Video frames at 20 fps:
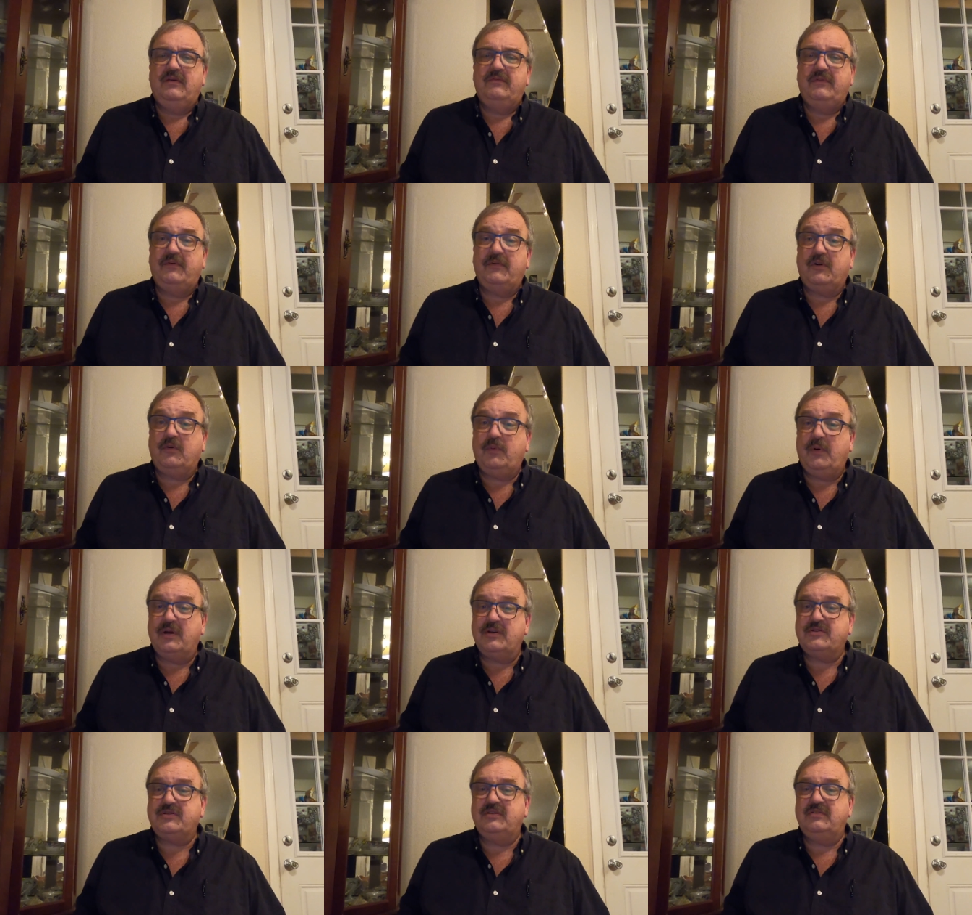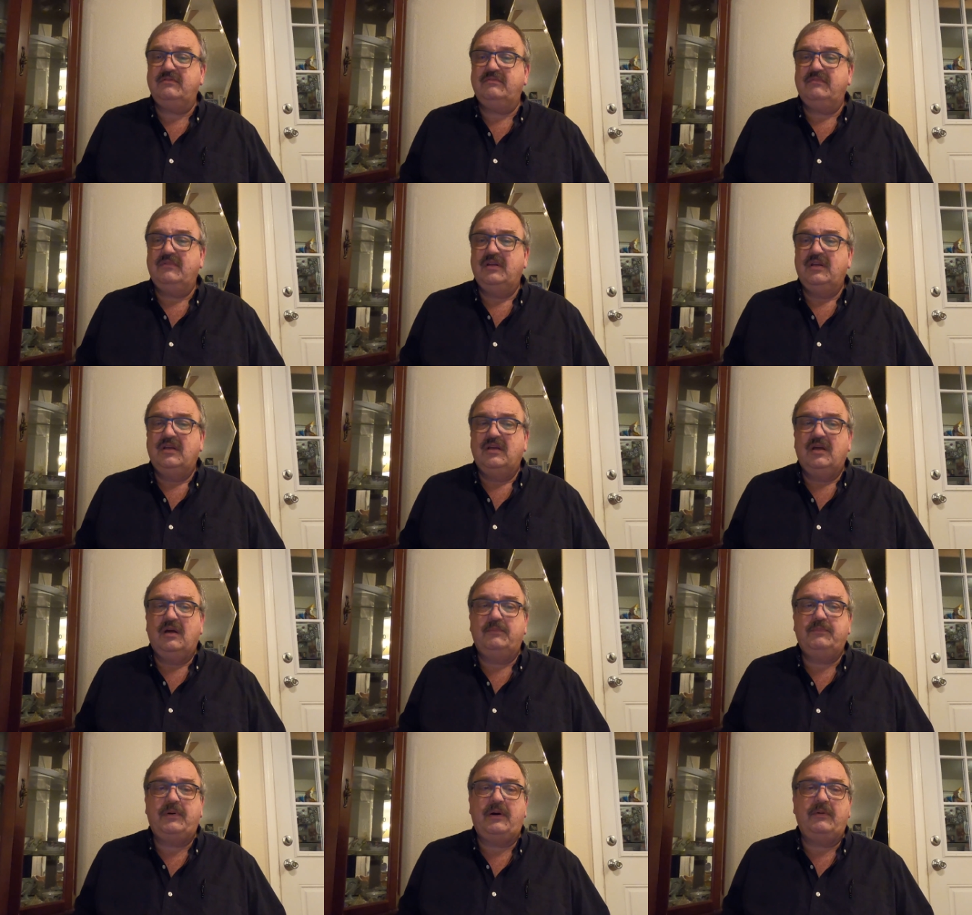If you have a question,
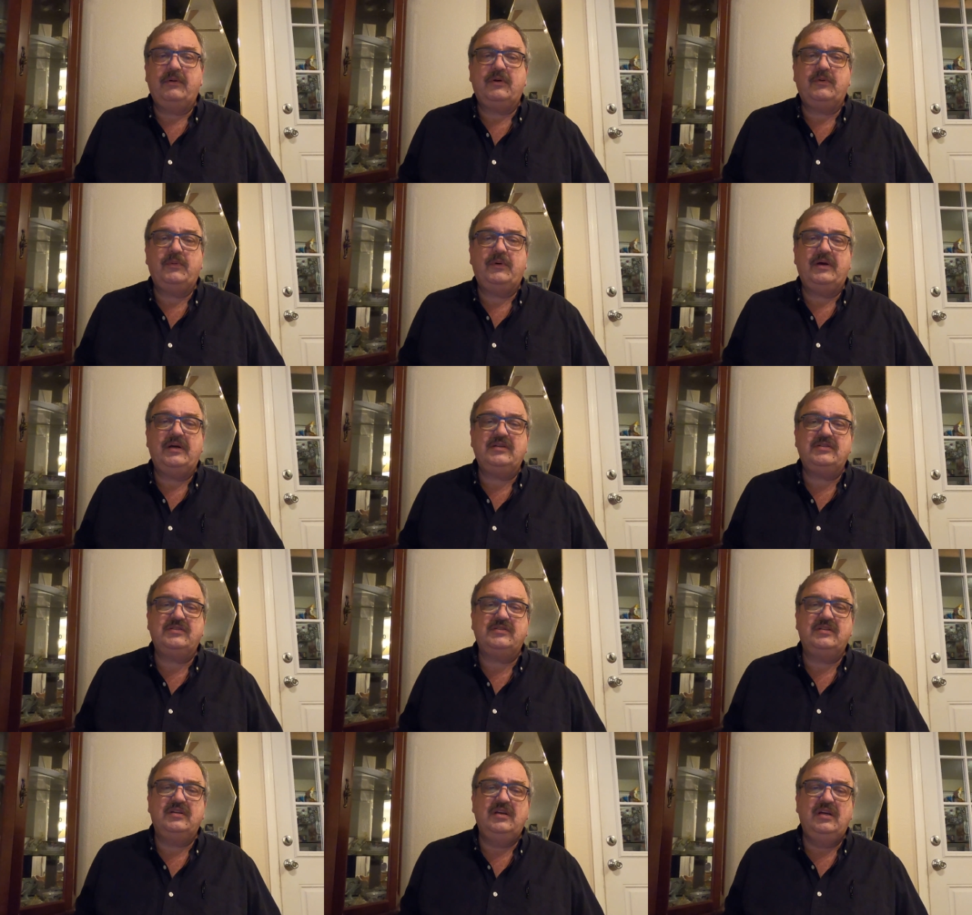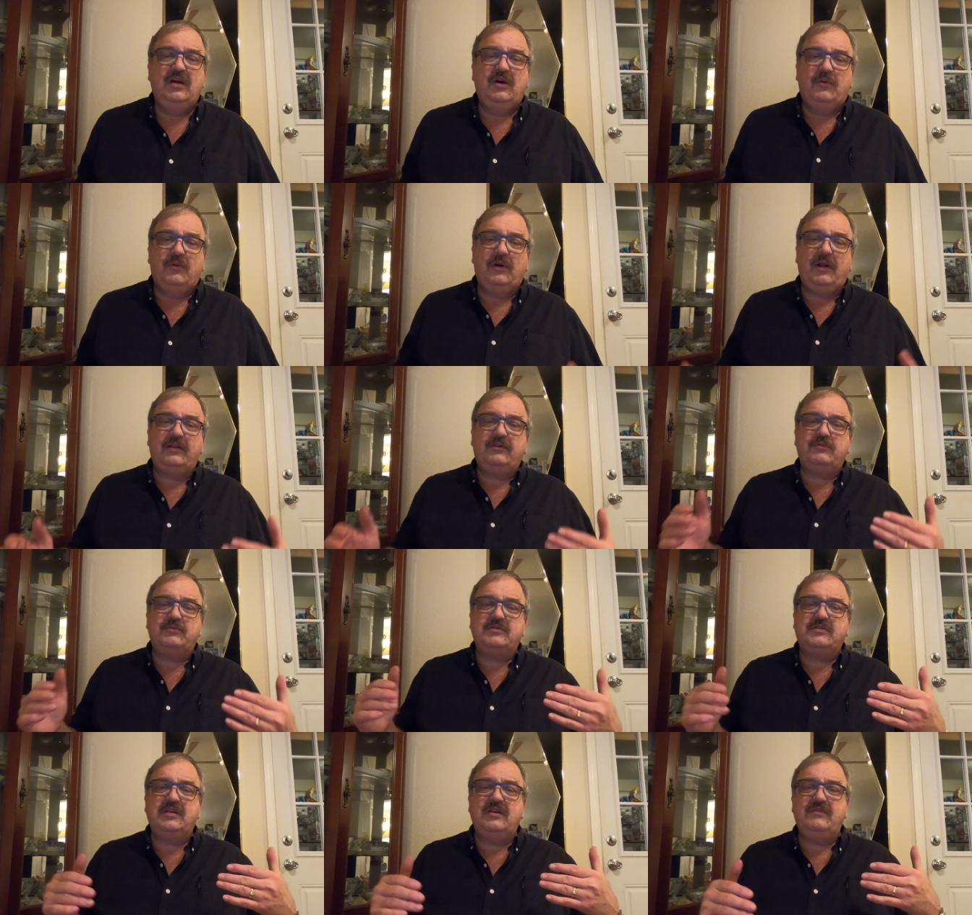a prayer request, would like
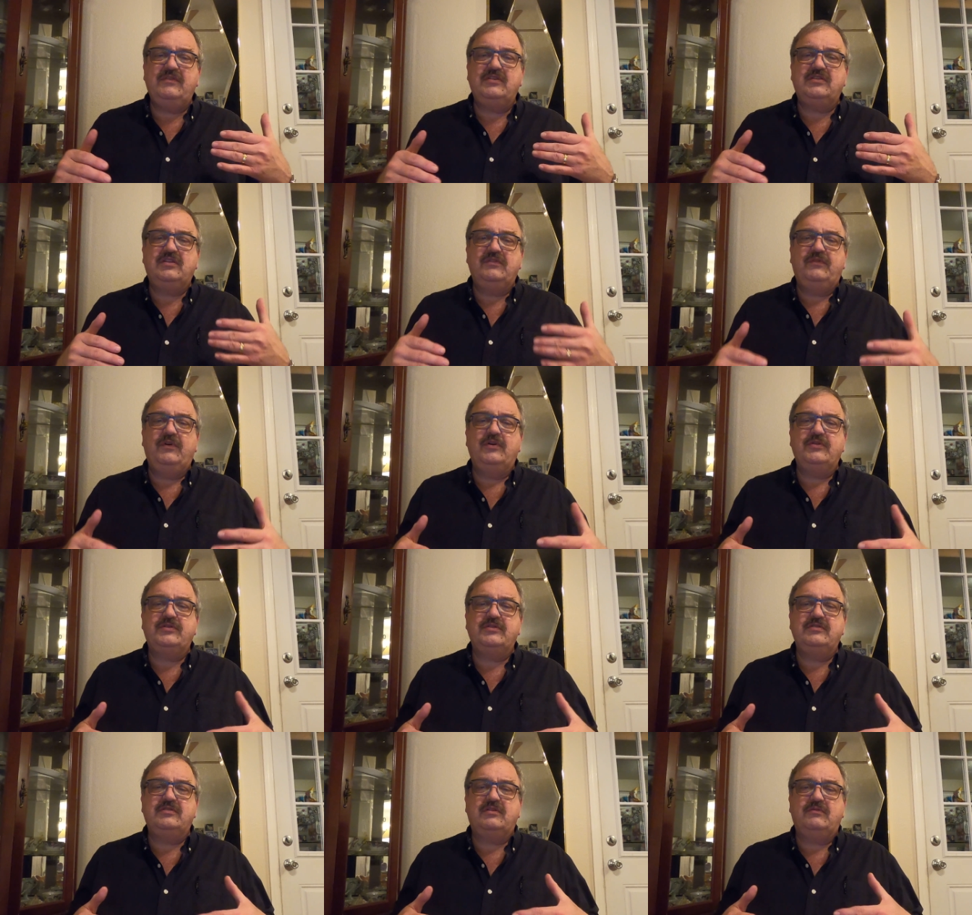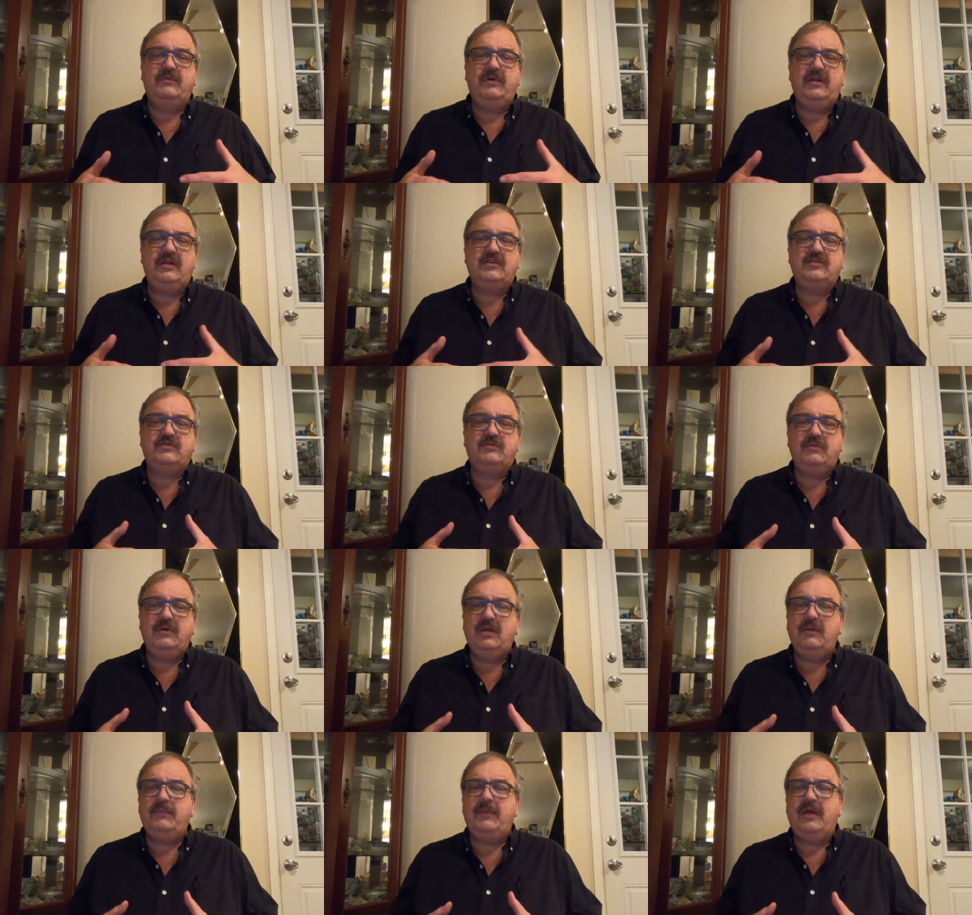to receive these devotions and readings
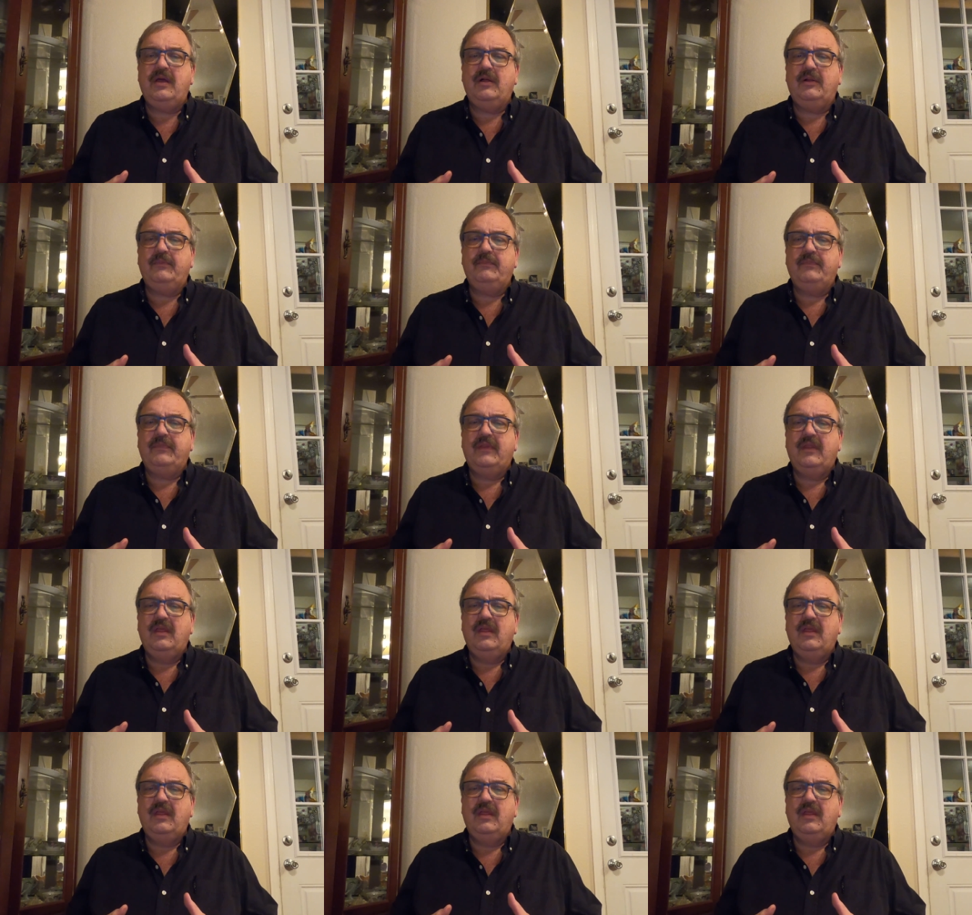through email,